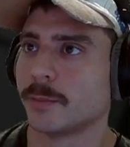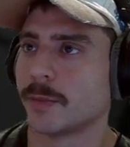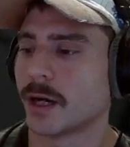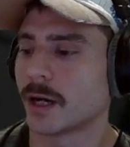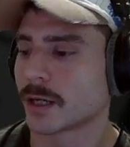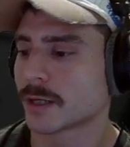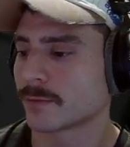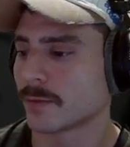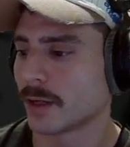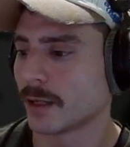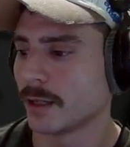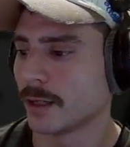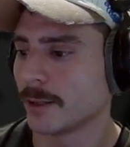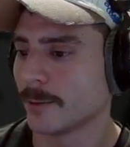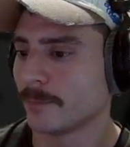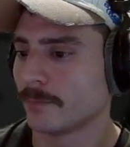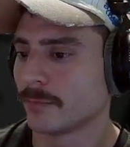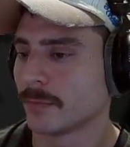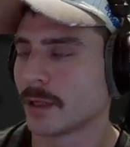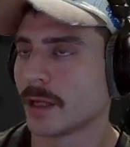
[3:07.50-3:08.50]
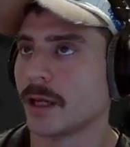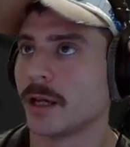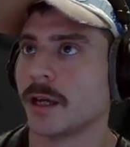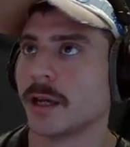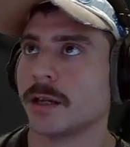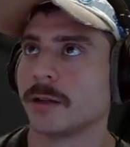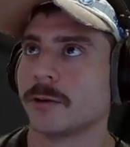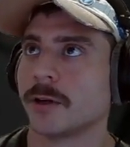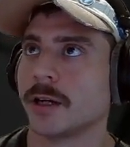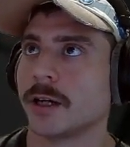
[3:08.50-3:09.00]
a box right here
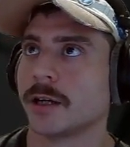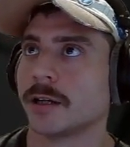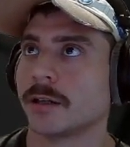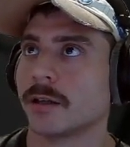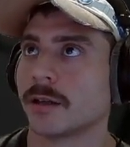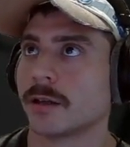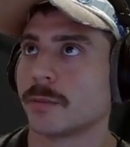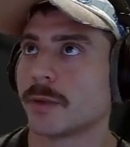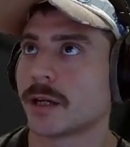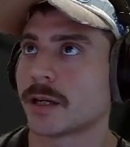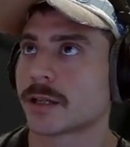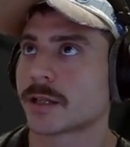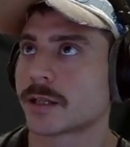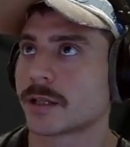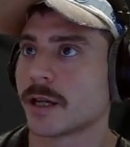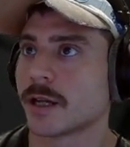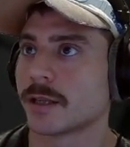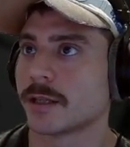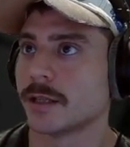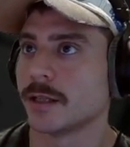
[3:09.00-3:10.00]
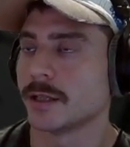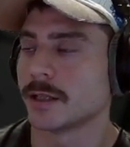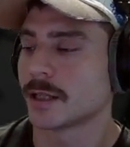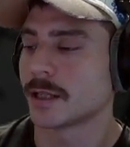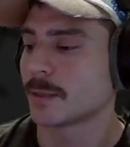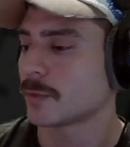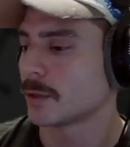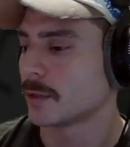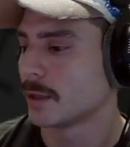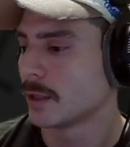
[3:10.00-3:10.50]
and creating another box at the
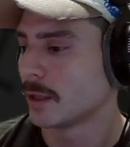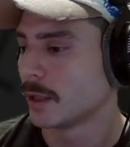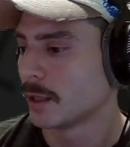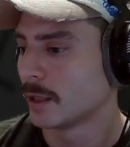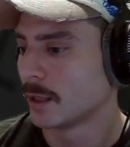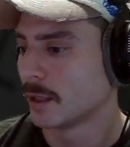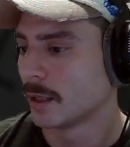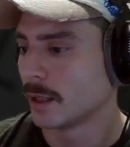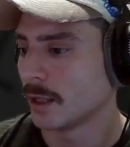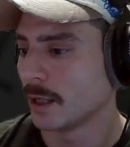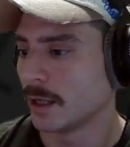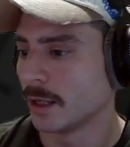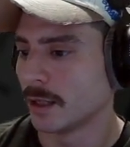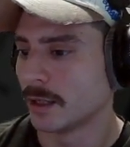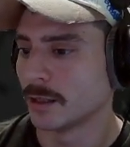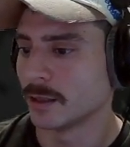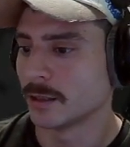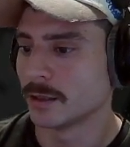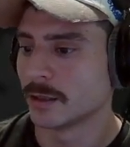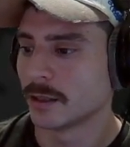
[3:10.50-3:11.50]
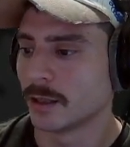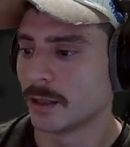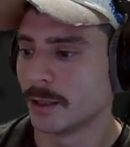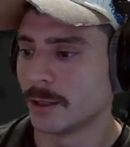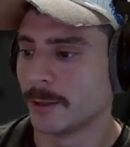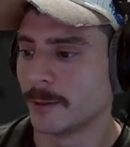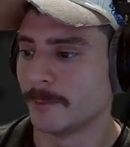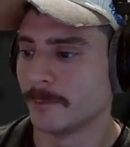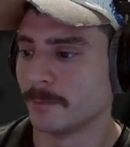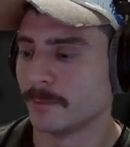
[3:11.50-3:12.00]
tip, and
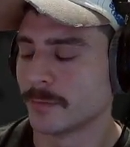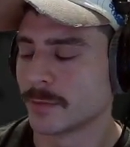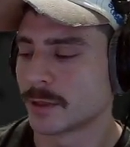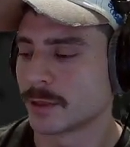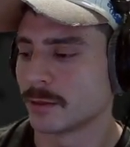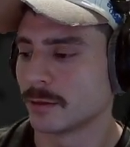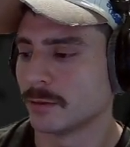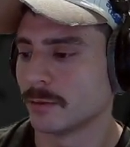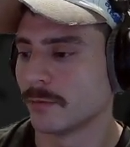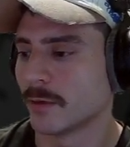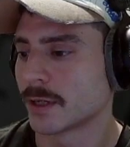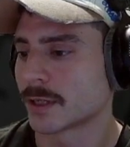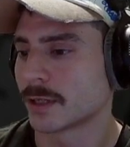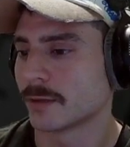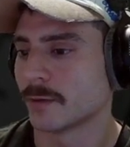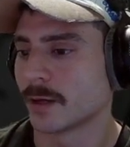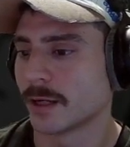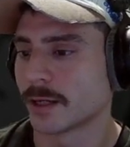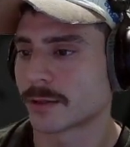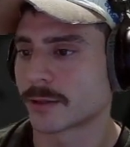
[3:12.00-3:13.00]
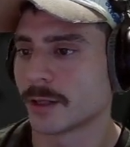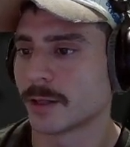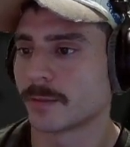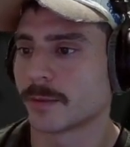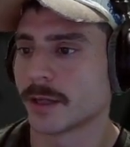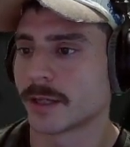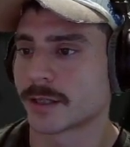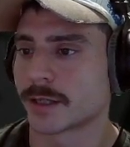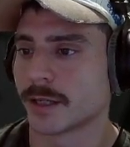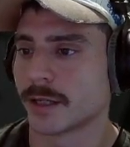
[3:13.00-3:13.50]
to eventually write a
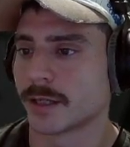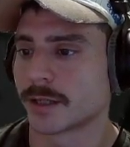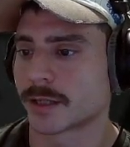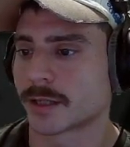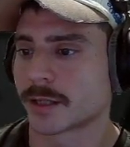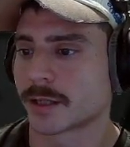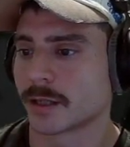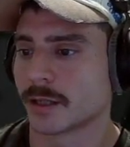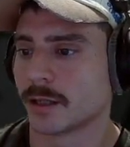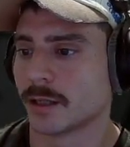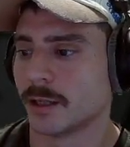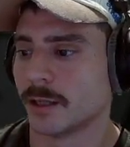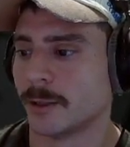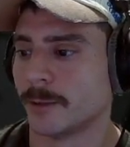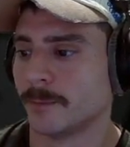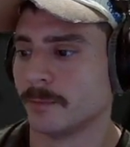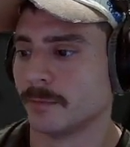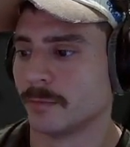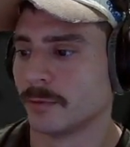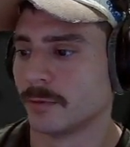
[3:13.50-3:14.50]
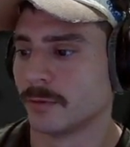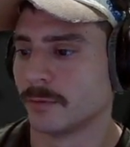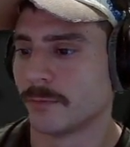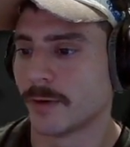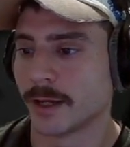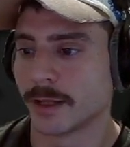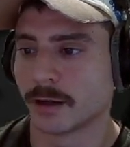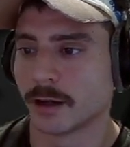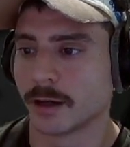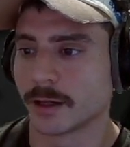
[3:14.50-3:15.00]
script that says
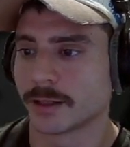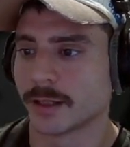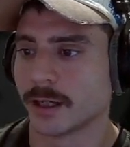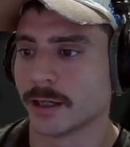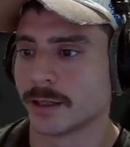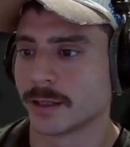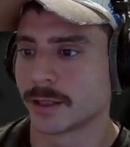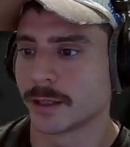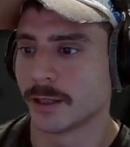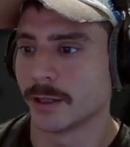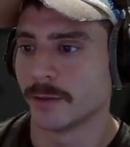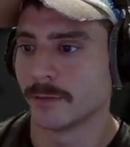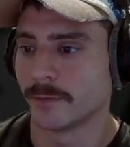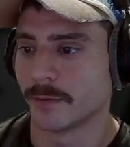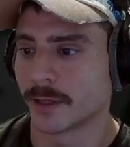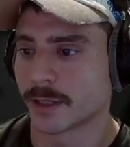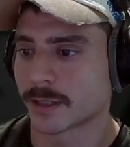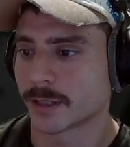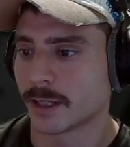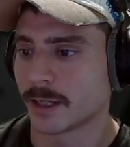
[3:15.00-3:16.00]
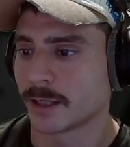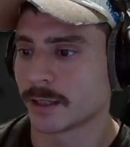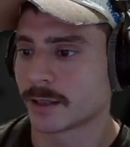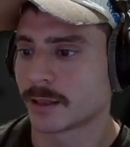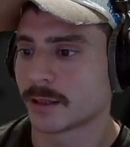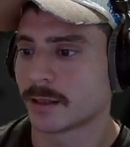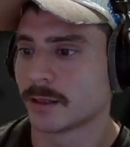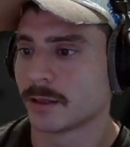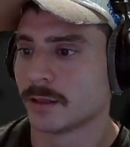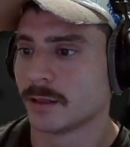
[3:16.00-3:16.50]
find the arctange of this
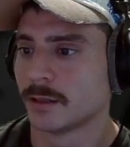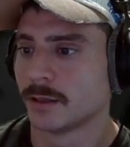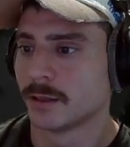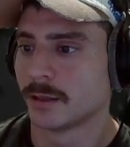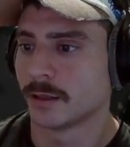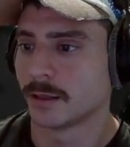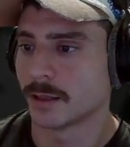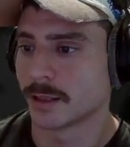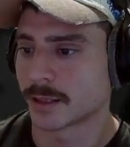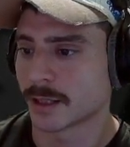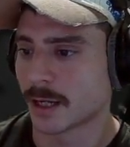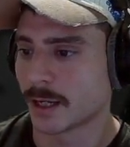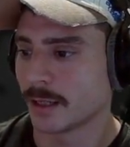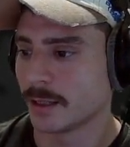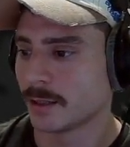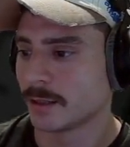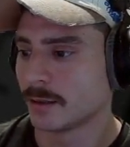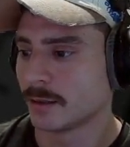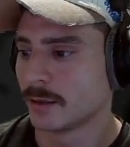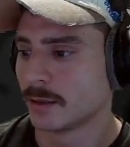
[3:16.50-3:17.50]
length, this height,